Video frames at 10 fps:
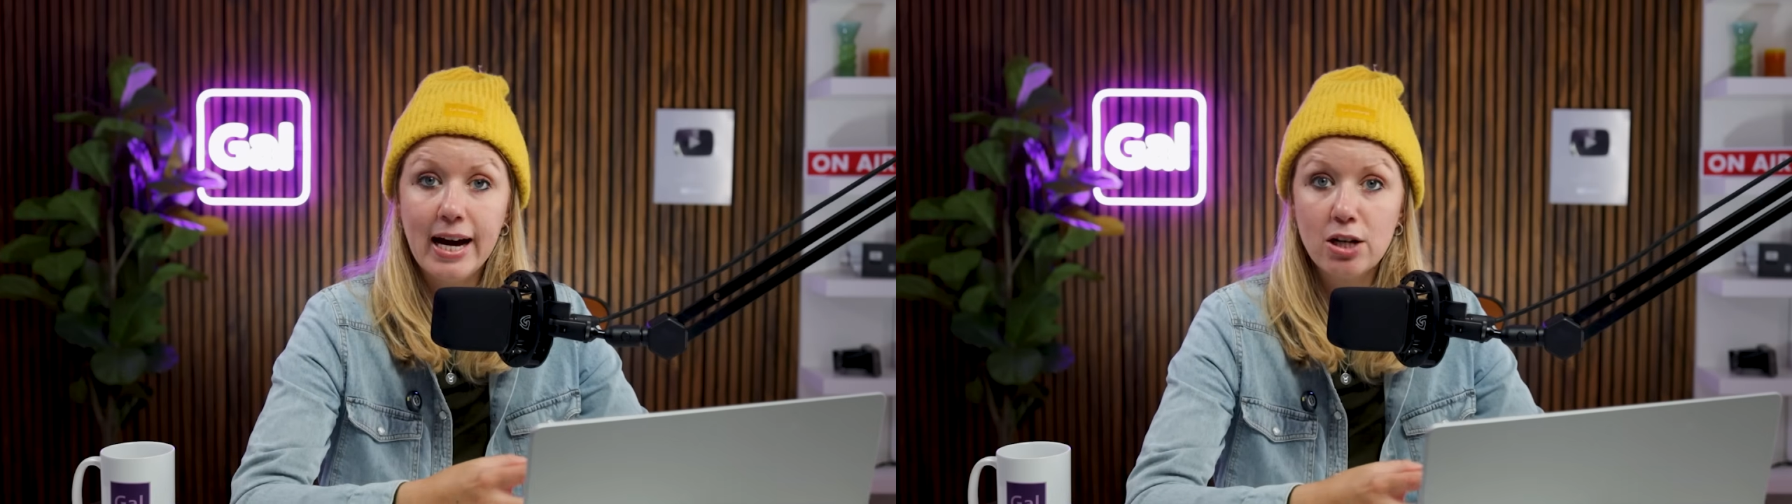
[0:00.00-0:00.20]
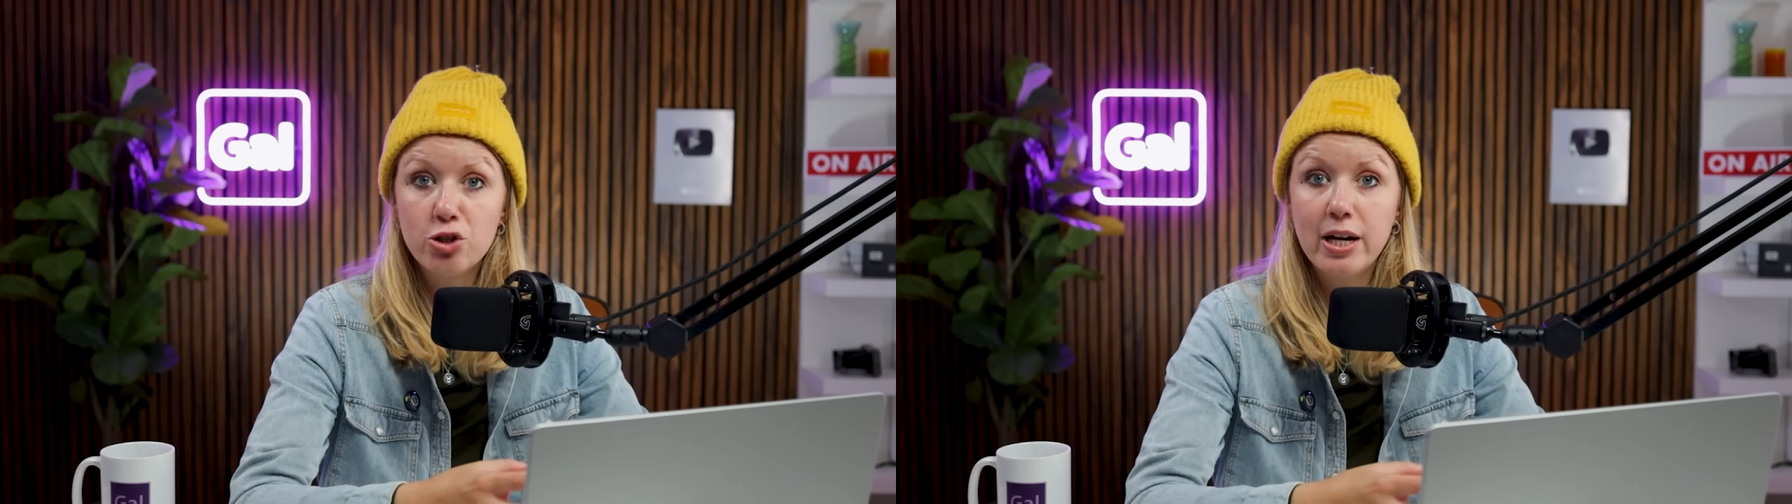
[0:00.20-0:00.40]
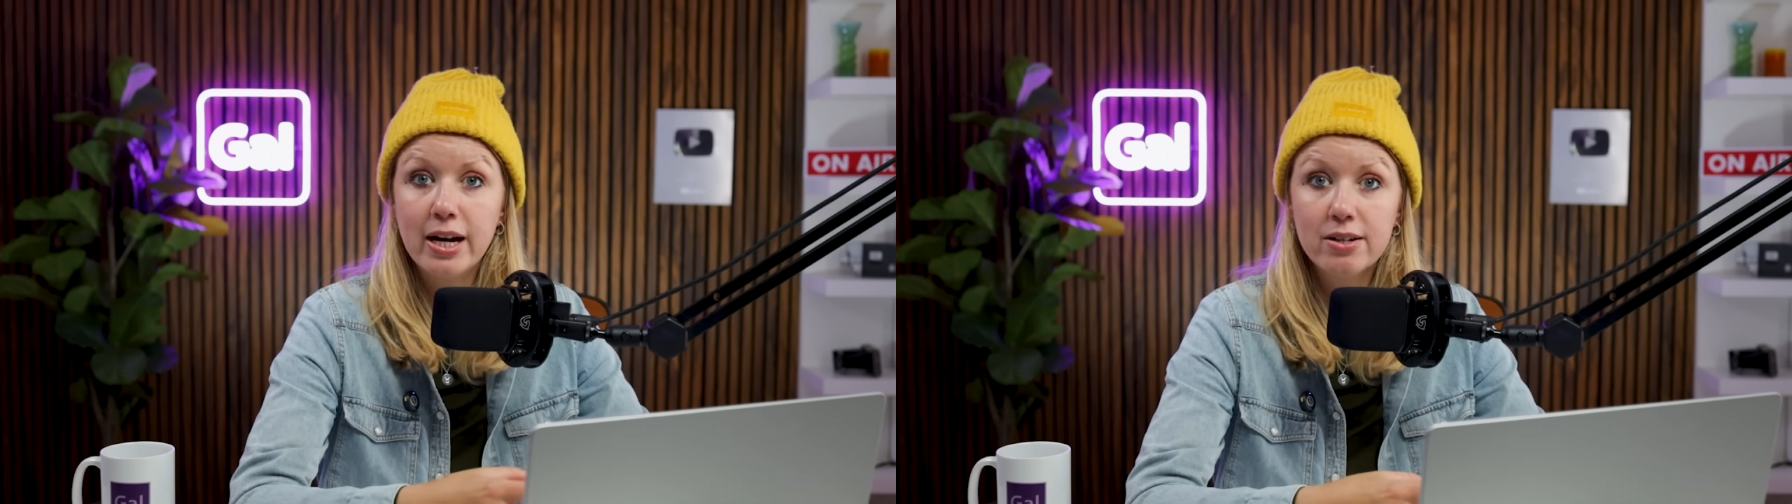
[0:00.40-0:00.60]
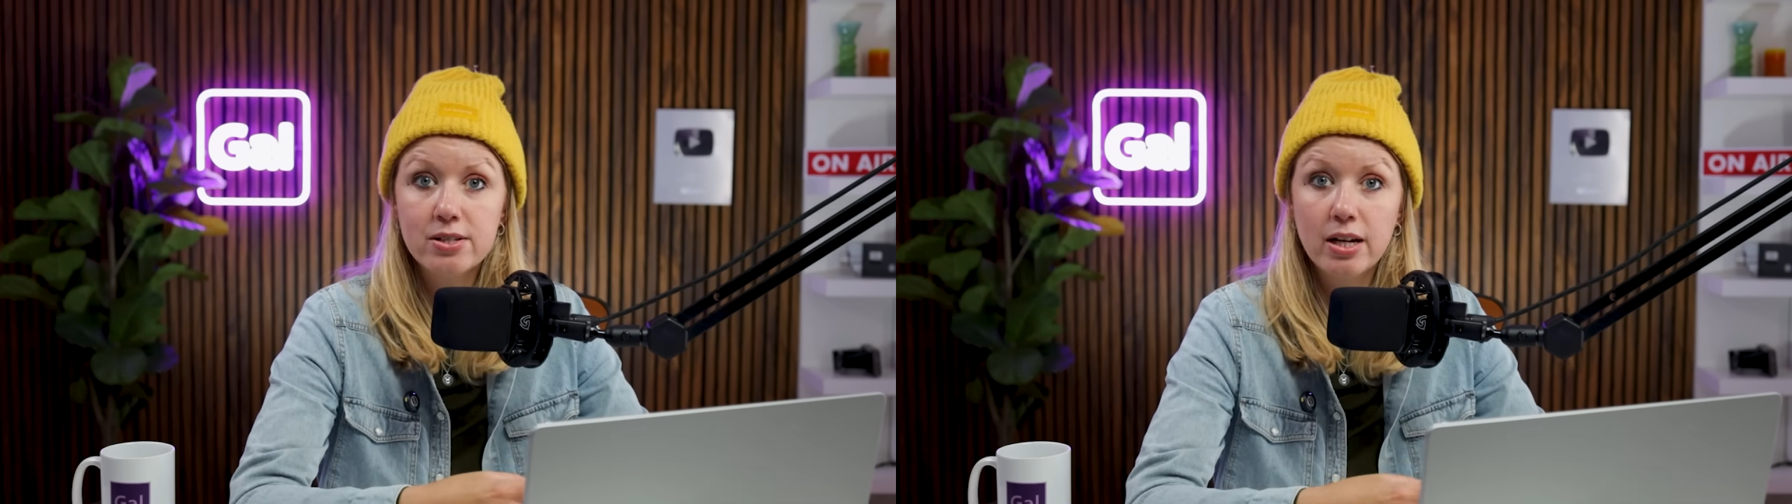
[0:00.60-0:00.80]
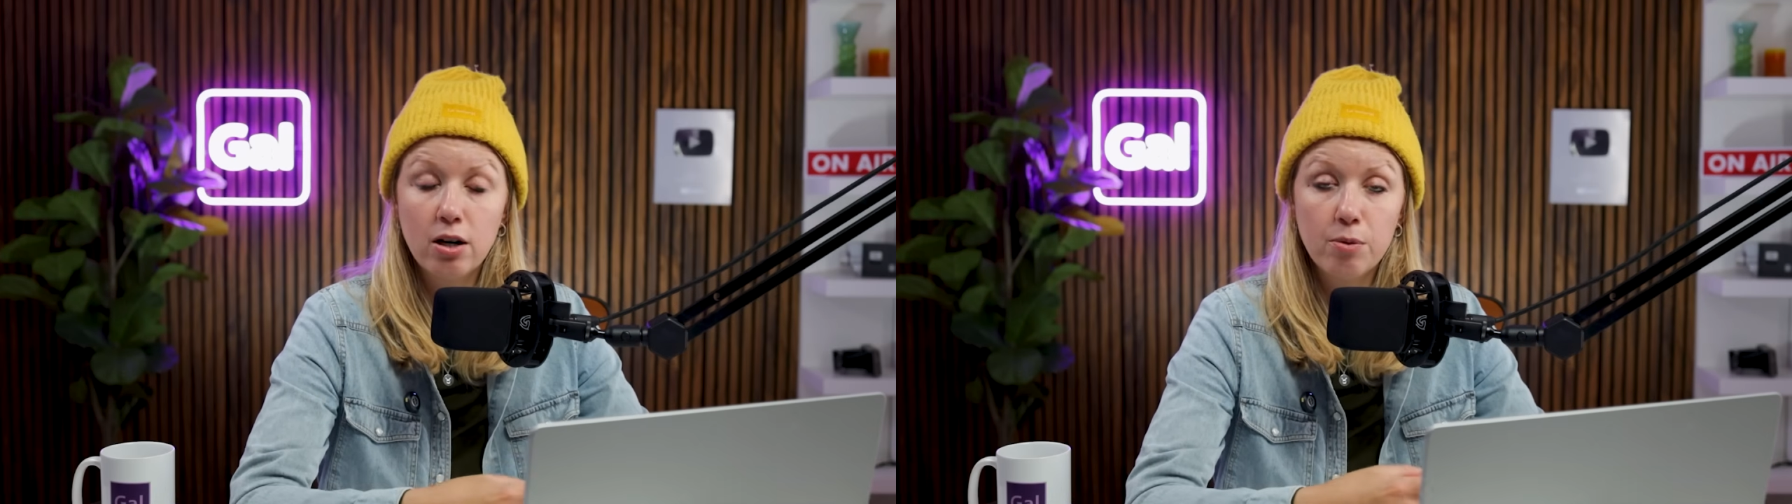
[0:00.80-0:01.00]

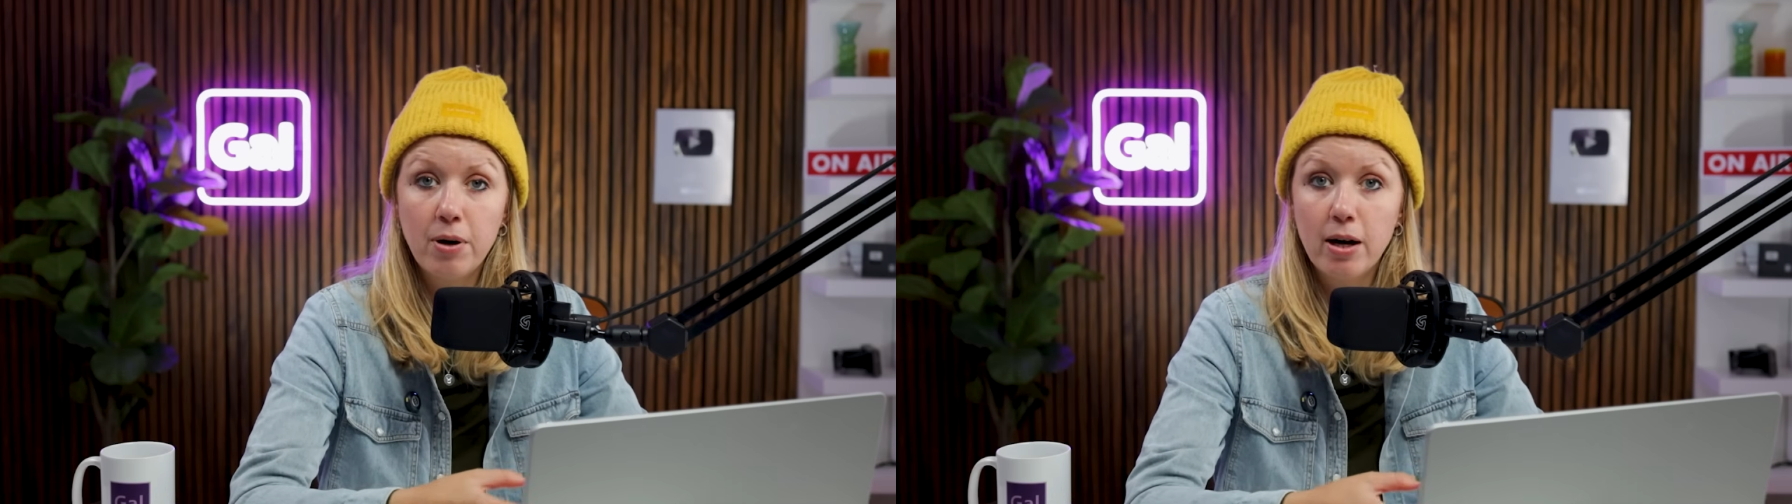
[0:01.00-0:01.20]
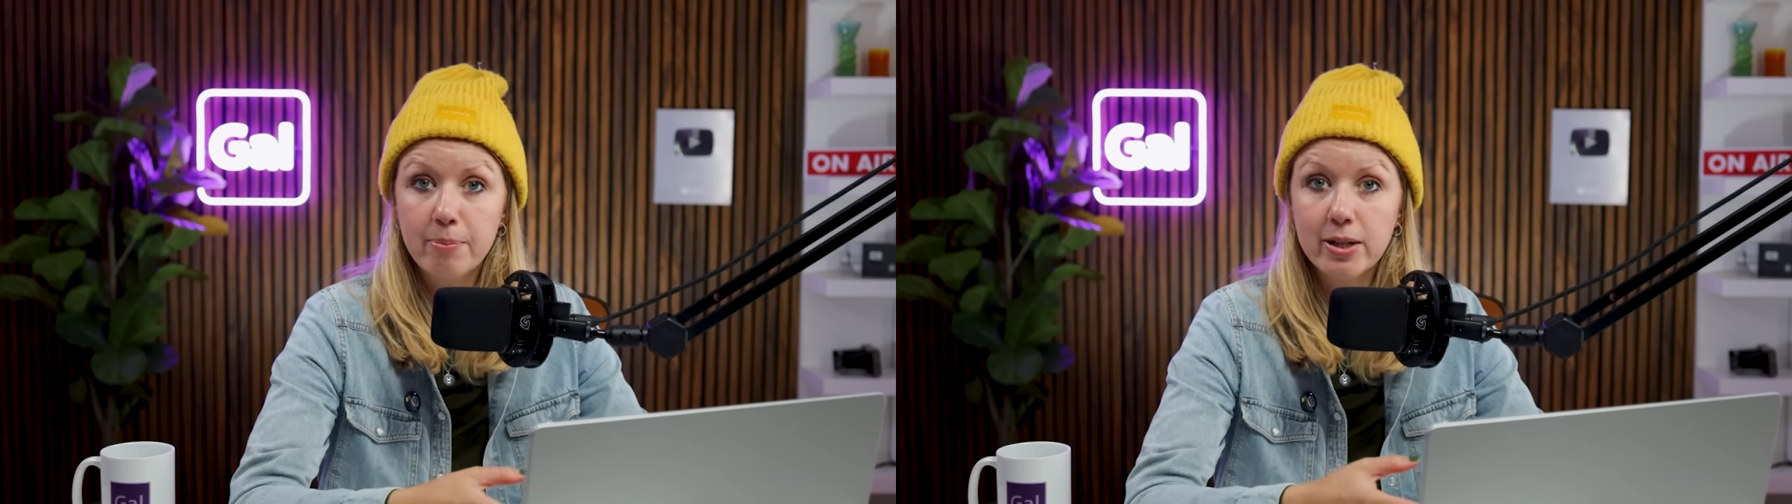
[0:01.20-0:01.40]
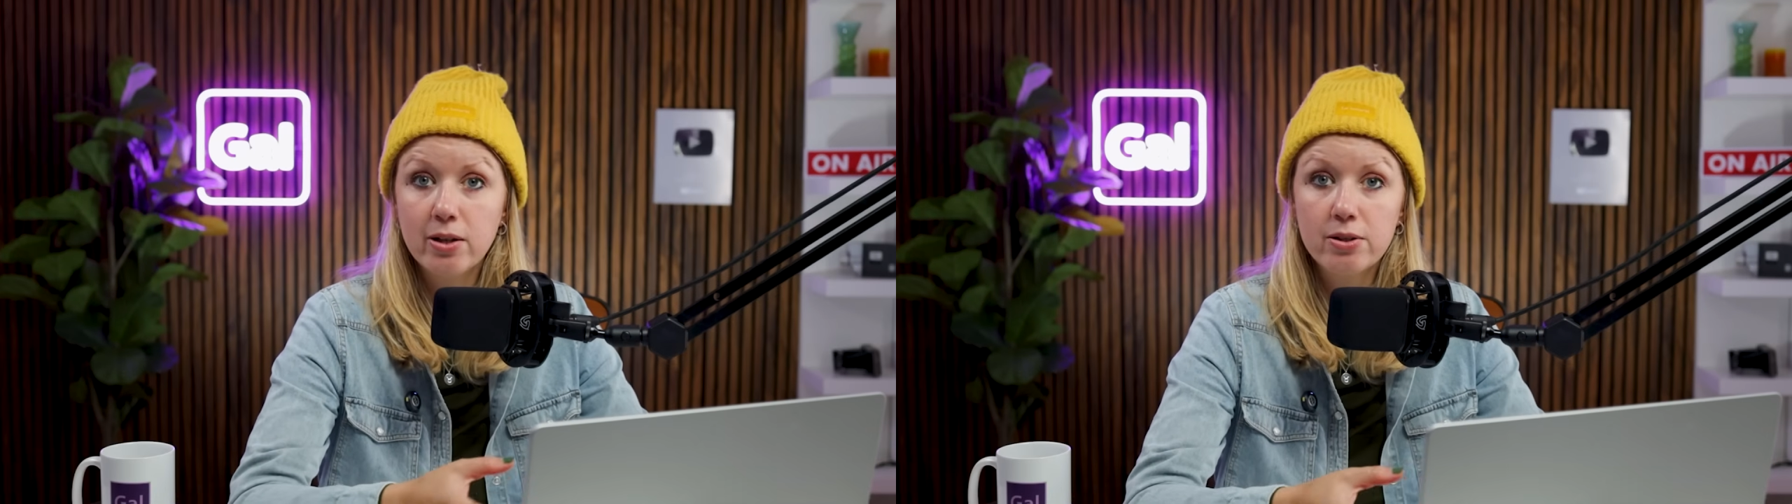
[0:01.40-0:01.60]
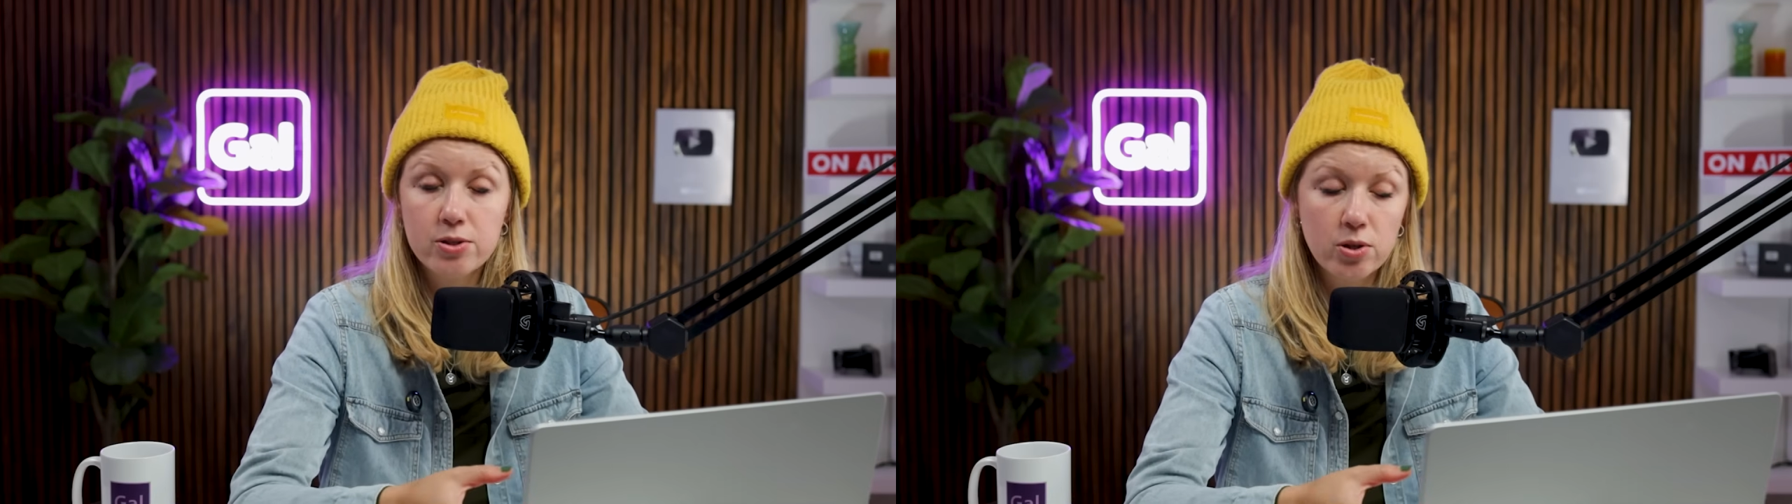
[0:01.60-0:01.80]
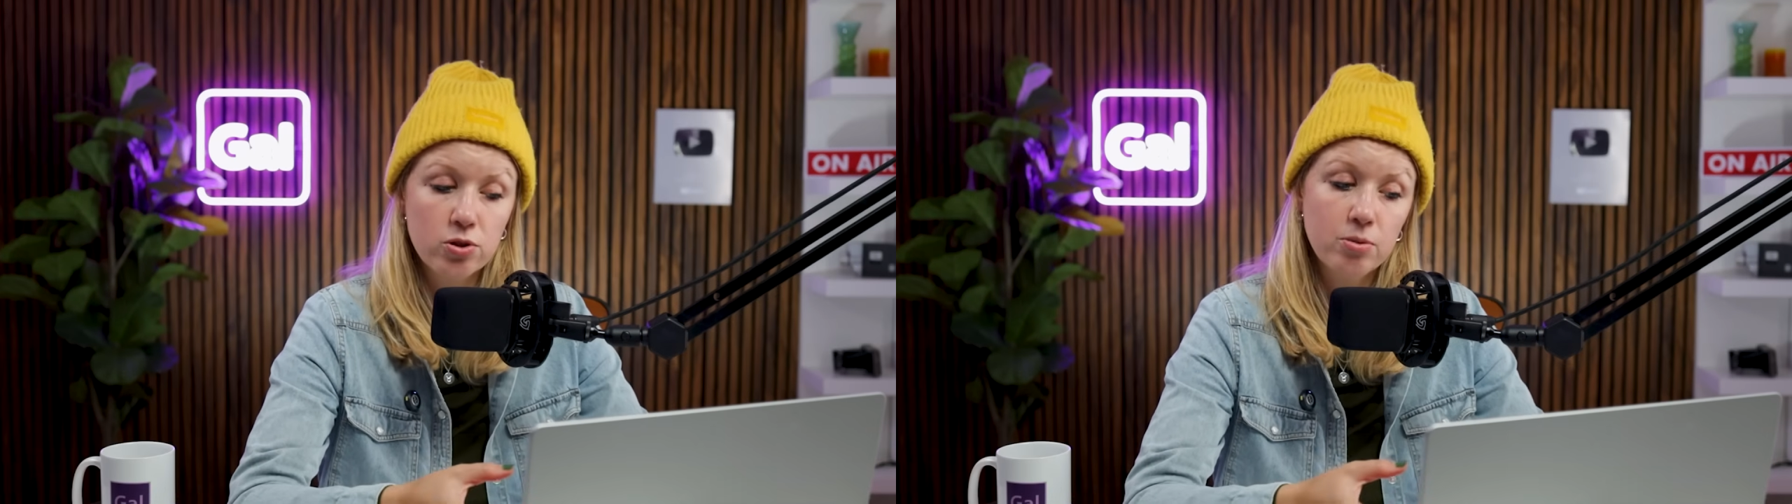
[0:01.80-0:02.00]
hashtags that are popular
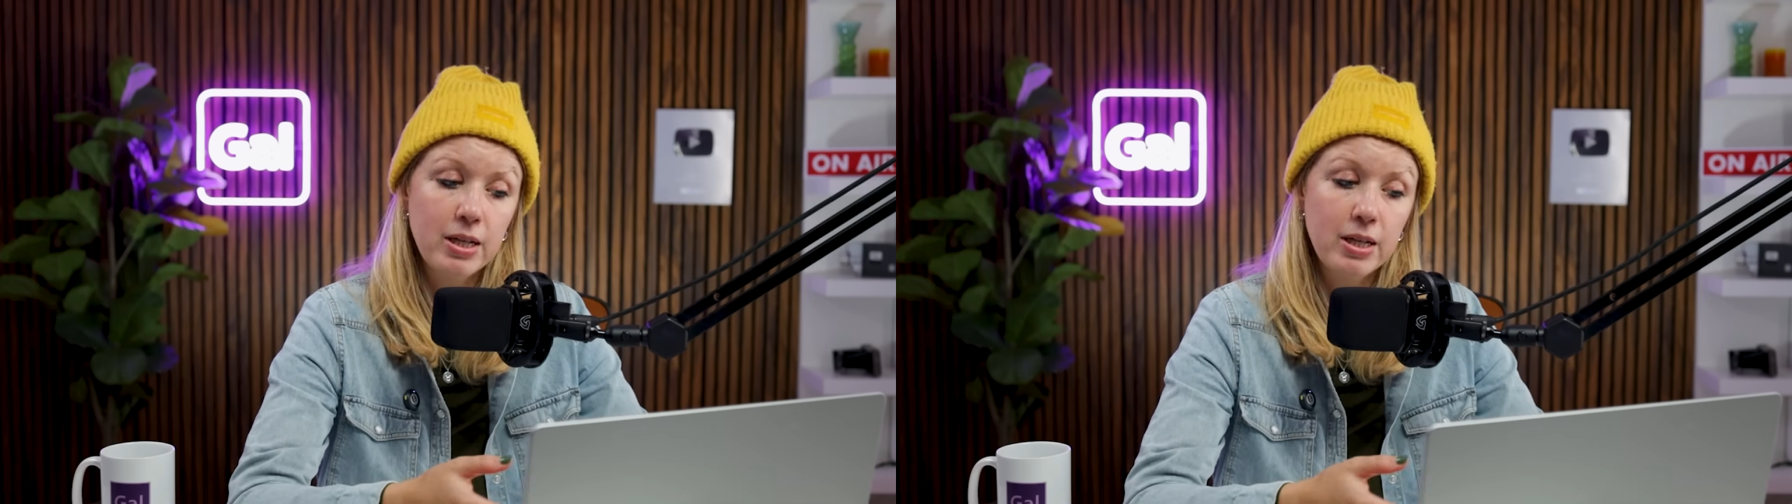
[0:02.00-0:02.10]
on social